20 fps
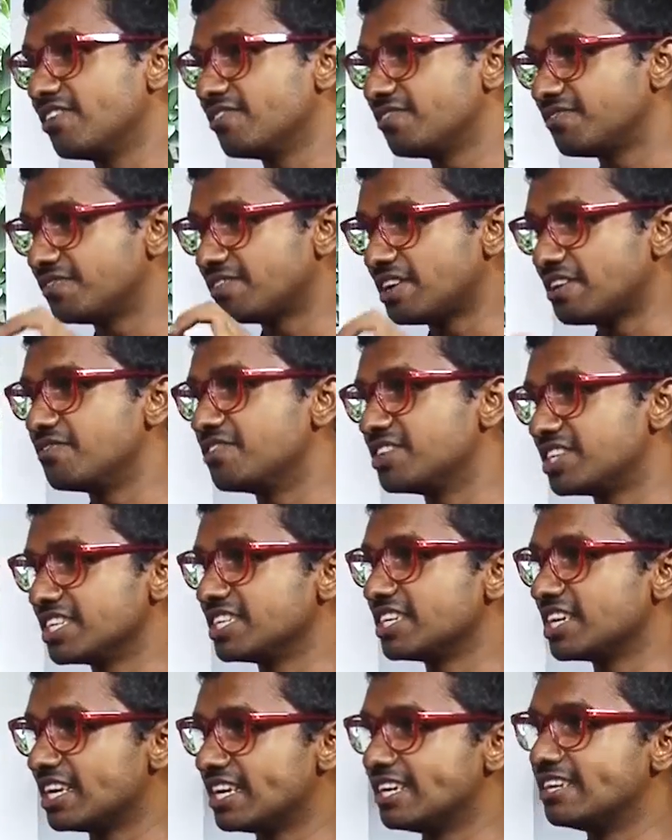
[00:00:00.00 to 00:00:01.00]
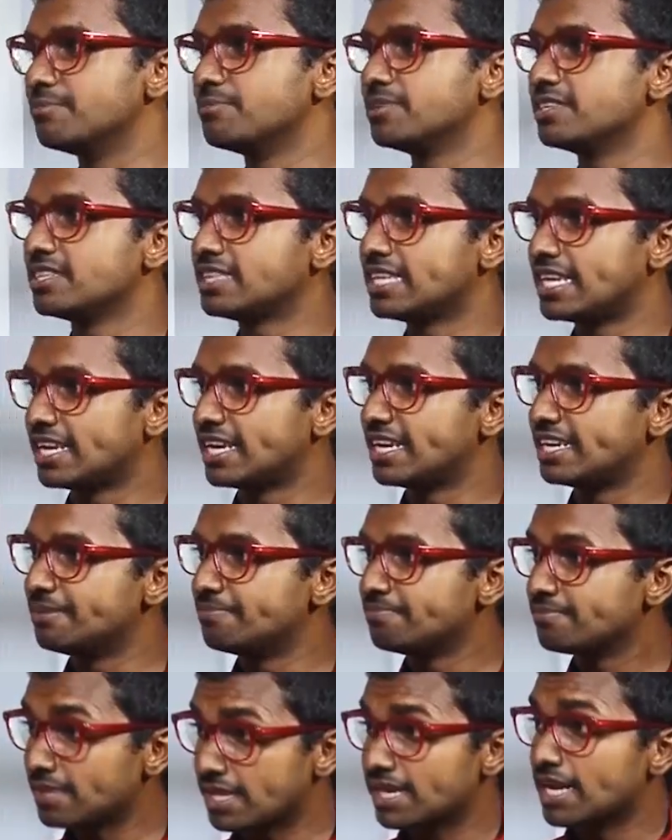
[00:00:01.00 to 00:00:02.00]
of every single element that
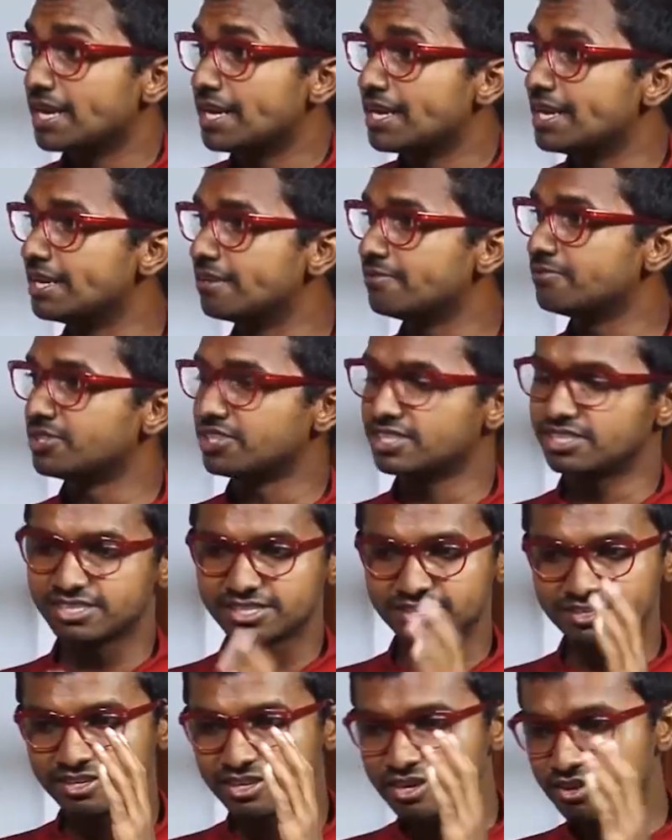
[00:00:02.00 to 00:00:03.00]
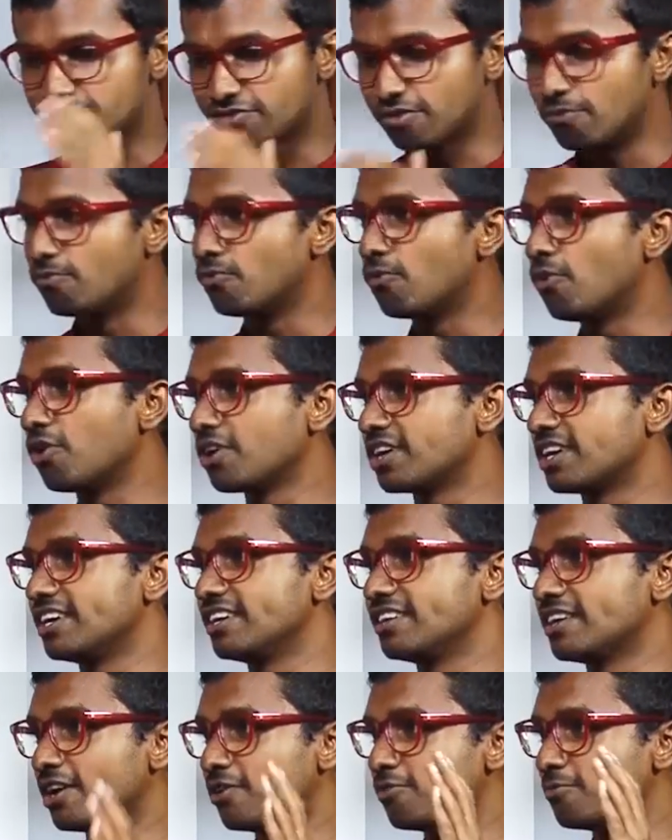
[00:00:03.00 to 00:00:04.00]
I did, which is from
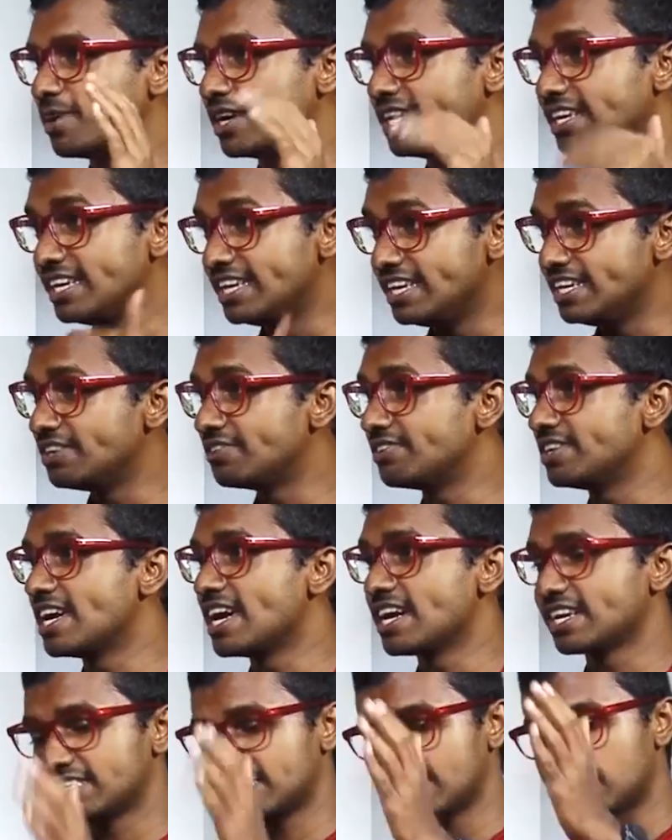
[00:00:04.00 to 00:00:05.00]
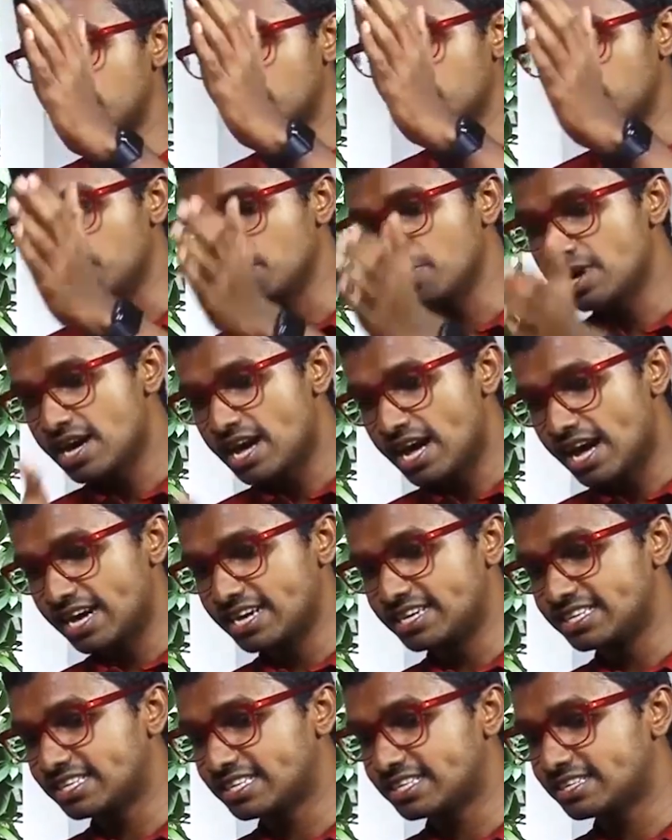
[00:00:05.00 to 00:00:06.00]
walking, how my knee reacts, how
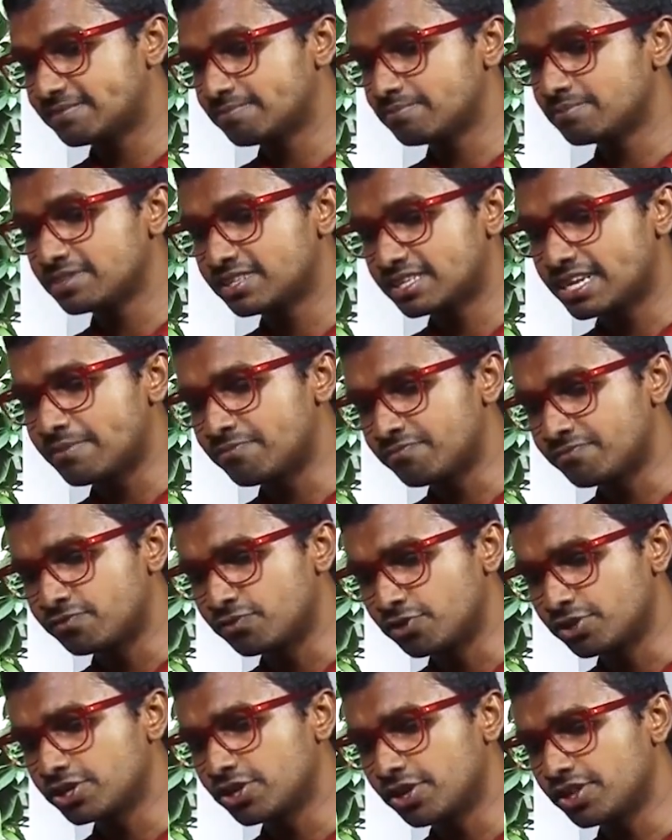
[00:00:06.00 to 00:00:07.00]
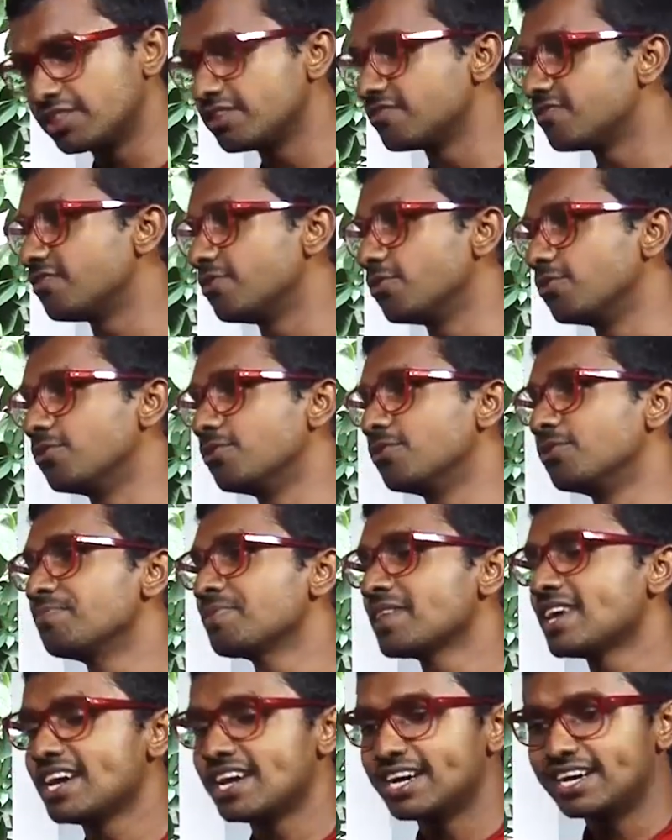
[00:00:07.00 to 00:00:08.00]
I step foot on the
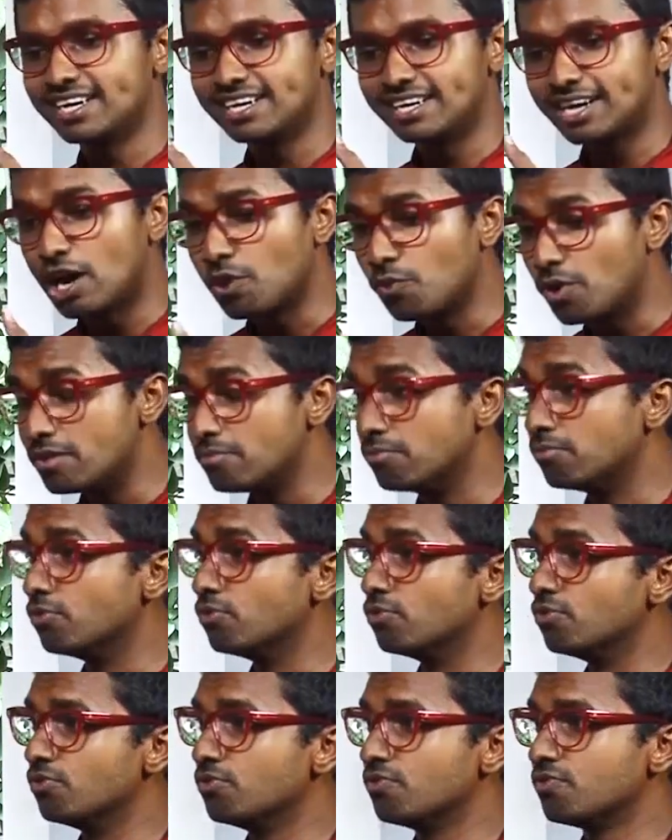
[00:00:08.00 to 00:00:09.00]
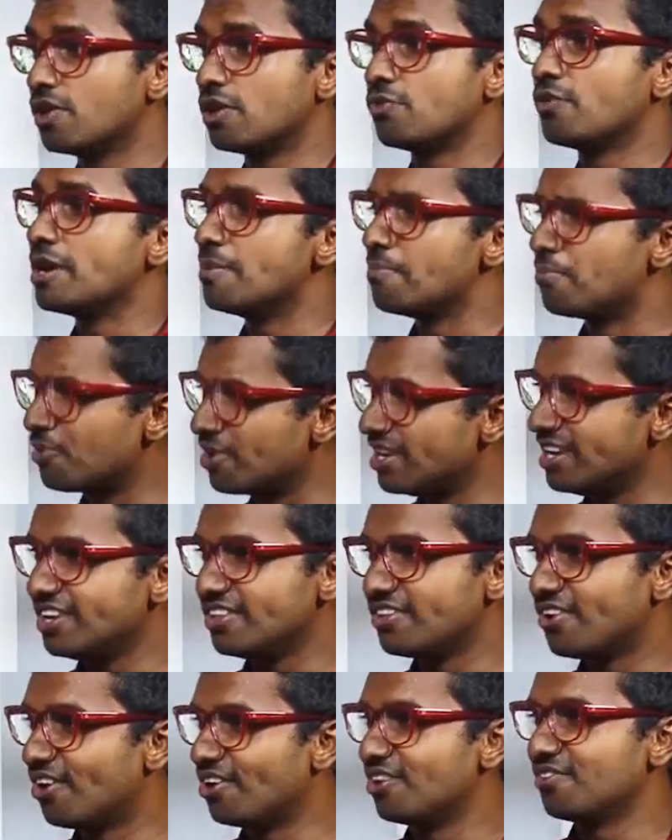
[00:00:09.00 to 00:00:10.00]
floor, how I move, how I
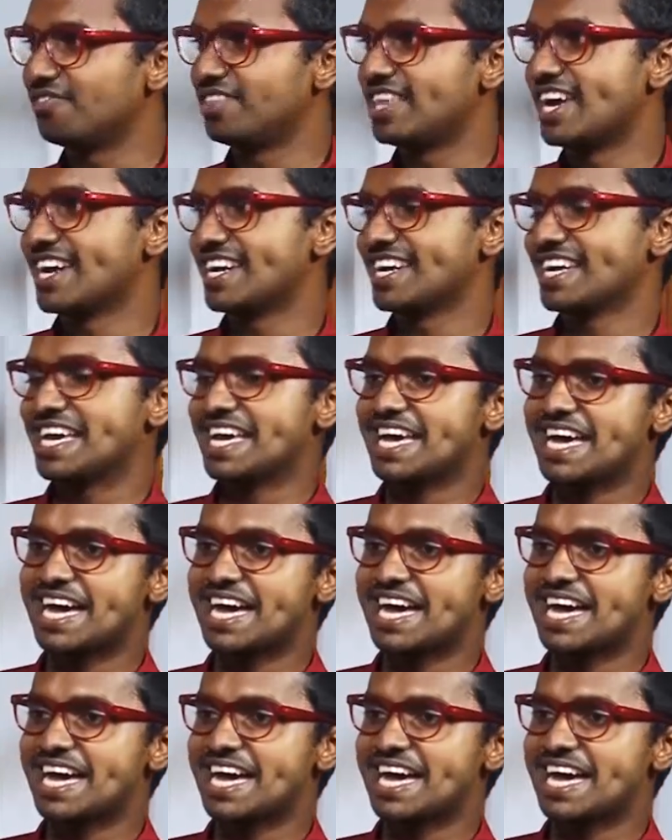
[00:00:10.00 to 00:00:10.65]
breathe, all of that.